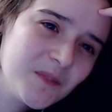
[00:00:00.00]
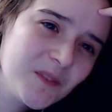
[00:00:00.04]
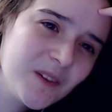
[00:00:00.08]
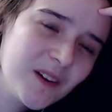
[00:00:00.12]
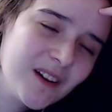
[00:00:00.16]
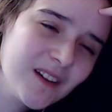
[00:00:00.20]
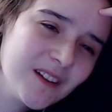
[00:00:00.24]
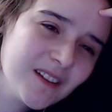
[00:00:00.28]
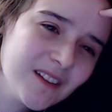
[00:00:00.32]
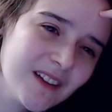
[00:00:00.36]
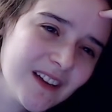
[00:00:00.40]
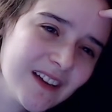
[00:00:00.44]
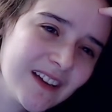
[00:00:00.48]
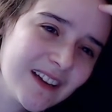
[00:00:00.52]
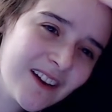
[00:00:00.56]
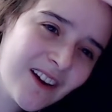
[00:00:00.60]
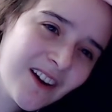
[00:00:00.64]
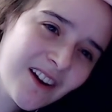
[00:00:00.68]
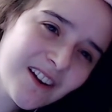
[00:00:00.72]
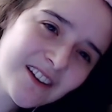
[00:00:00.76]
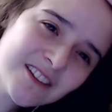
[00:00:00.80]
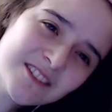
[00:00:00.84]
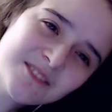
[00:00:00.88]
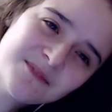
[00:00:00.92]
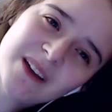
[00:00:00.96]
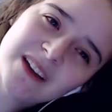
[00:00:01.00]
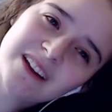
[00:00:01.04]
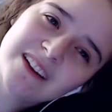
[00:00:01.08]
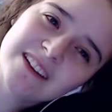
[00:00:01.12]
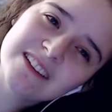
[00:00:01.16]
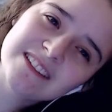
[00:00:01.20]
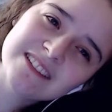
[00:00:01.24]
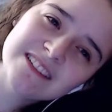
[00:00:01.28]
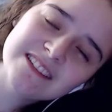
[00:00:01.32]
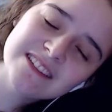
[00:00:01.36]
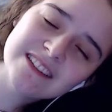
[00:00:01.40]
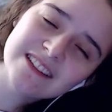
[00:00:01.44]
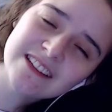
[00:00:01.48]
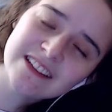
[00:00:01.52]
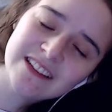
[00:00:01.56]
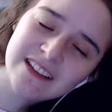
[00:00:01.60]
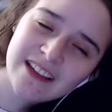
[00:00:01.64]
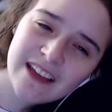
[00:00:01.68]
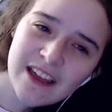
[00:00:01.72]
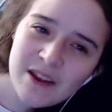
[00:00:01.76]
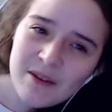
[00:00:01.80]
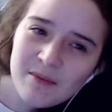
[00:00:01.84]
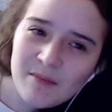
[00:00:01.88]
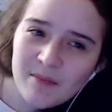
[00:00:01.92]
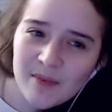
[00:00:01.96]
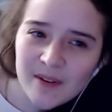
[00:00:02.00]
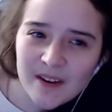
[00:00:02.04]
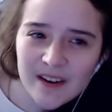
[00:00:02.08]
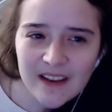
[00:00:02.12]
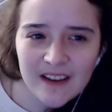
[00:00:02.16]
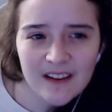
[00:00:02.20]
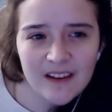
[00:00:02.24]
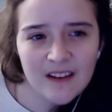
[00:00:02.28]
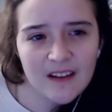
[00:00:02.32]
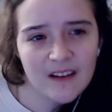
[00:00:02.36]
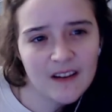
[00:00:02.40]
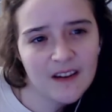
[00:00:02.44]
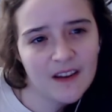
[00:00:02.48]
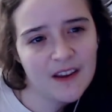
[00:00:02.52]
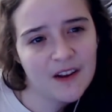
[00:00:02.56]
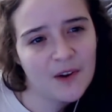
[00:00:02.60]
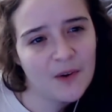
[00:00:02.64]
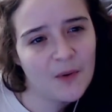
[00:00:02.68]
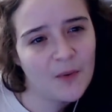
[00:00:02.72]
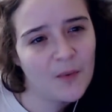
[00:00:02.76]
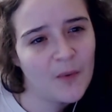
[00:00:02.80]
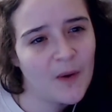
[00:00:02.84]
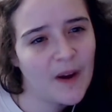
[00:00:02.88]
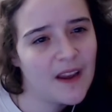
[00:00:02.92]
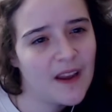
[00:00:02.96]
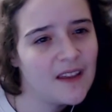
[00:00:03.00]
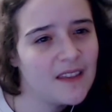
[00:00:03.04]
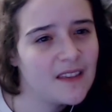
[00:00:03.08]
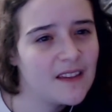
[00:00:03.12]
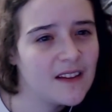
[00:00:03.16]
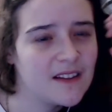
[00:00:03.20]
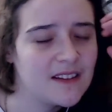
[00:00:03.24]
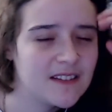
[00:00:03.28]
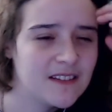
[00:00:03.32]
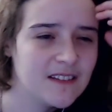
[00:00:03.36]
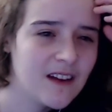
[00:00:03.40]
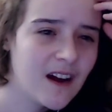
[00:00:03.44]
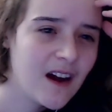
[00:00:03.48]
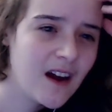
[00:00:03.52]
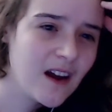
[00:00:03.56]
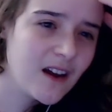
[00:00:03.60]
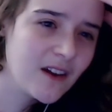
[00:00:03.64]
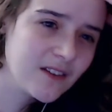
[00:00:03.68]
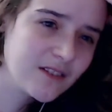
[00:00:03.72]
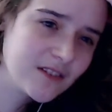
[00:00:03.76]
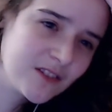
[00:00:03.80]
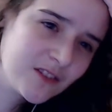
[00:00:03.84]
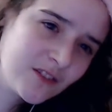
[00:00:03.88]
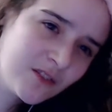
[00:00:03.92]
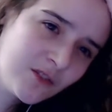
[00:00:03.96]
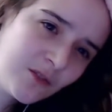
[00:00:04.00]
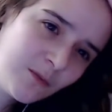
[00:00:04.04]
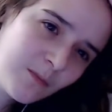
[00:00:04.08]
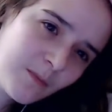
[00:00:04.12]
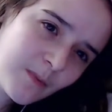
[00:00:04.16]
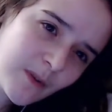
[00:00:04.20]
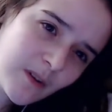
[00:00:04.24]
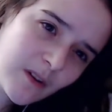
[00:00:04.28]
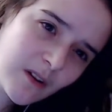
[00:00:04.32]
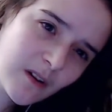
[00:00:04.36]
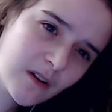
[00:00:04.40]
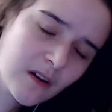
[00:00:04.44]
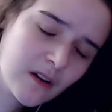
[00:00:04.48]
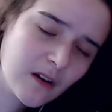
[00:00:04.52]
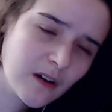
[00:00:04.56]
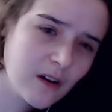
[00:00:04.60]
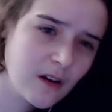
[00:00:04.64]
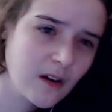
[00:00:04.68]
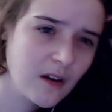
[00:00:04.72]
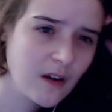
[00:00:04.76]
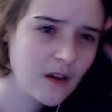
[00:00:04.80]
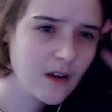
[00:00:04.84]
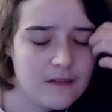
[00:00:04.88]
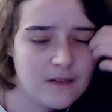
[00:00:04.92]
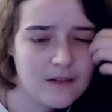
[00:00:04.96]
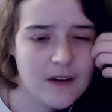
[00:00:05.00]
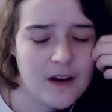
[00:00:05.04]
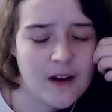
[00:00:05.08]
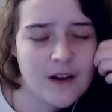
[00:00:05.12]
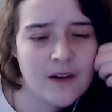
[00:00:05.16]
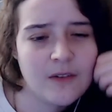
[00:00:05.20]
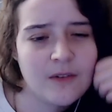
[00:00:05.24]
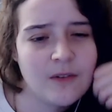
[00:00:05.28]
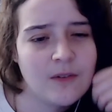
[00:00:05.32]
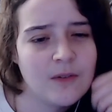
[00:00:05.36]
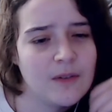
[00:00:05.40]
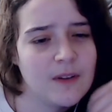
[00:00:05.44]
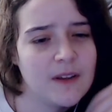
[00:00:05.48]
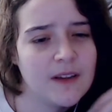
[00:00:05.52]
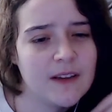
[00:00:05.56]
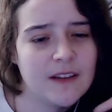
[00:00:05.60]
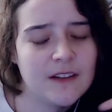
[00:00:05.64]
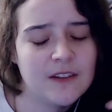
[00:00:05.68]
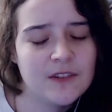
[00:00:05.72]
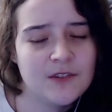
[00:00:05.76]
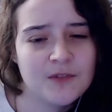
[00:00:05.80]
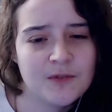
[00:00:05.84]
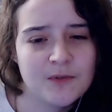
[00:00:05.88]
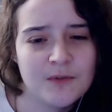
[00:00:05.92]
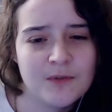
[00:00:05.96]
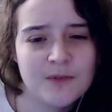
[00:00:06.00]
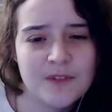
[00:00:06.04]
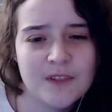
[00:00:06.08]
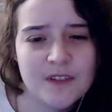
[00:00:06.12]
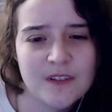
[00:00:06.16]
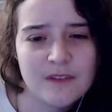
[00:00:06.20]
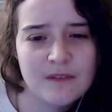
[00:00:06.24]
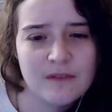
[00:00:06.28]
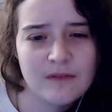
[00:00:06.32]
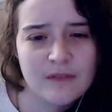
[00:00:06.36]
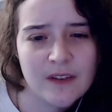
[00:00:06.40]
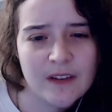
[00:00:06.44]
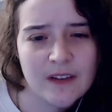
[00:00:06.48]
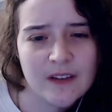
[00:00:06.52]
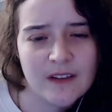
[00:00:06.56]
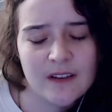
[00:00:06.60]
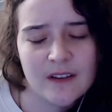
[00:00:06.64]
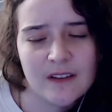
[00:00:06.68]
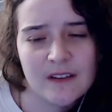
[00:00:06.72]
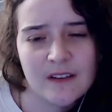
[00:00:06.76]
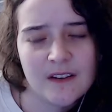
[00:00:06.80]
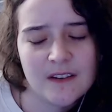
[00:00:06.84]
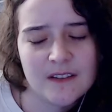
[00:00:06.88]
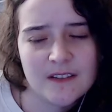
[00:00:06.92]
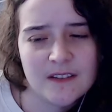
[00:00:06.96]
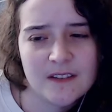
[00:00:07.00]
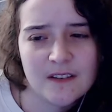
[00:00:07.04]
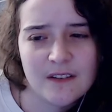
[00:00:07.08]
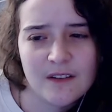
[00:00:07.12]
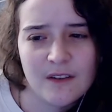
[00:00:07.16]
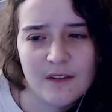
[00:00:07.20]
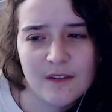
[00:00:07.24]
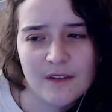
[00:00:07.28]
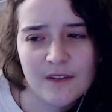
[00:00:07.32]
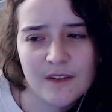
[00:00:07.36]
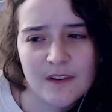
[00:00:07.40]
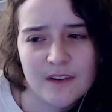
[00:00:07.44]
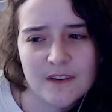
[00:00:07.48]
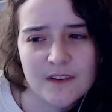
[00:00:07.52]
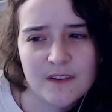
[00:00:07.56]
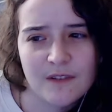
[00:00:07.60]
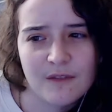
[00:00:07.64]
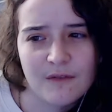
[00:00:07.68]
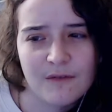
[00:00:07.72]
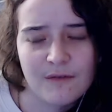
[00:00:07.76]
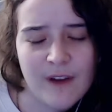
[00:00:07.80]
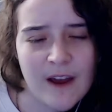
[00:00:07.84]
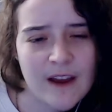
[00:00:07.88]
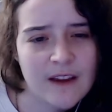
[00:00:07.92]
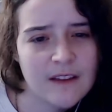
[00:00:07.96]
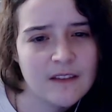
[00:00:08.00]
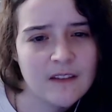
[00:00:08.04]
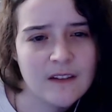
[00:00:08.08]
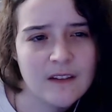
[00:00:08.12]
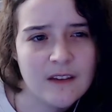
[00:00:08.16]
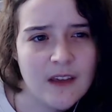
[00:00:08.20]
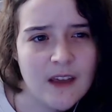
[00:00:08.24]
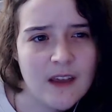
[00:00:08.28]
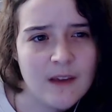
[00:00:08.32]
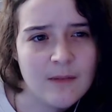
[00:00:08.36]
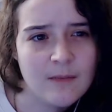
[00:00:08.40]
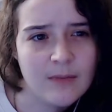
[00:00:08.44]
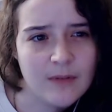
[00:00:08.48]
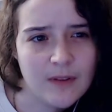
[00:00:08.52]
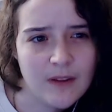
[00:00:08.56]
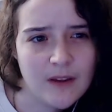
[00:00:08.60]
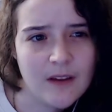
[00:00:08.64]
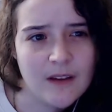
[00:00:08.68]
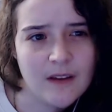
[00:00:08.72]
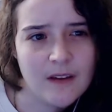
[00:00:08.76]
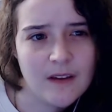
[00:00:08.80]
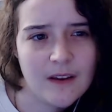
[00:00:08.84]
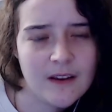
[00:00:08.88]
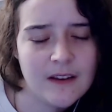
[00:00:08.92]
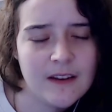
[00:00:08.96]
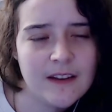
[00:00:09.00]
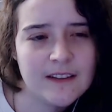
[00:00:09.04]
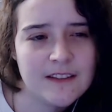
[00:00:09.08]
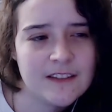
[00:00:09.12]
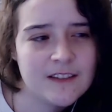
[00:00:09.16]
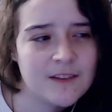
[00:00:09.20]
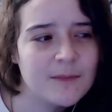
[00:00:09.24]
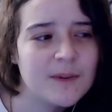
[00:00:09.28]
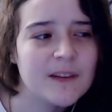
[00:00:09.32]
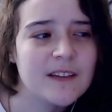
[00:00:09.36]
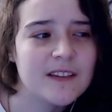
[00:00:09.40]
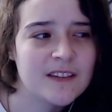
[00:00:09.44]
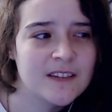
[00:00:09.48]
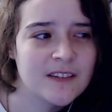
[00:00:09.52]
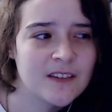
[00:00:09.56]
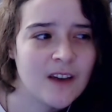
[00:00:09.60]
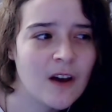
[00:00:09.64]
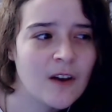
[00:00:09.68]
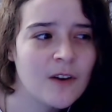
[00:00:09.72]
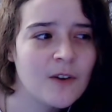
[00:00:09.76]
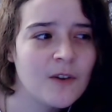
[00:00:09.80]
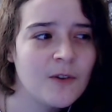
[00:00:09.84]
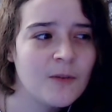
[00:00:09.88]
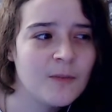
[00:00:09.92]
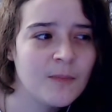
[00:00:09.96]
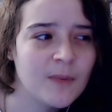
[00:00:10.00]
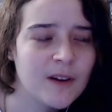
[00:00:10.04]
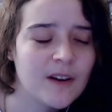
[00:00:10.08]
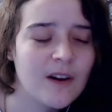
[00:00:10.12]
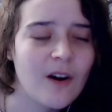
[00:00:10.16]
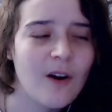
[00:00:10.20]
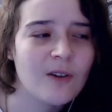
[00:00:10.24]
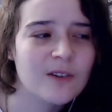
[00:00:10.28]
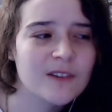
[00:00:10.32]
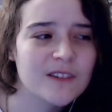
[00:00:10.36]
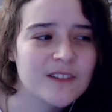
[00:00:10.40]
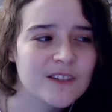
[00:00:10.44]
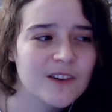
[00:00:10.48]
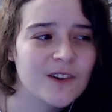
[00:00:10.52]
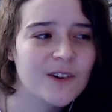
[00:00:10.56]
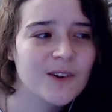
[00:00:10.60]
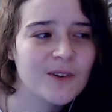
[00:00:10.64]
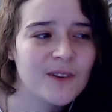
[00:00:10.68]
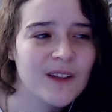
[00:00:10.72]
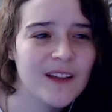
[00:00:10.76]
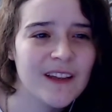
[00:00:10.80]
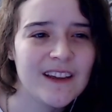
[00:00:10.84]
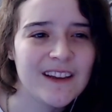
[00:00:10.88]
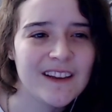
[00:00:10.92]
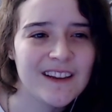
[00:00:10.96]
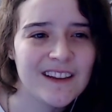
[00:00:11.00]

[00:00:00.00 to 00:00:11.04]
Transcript: like cosmetics into the game, but in a way that's not super, I don't know, like intrusive. Like it doesn't affect the gameplay. It needs to be subtle, but also like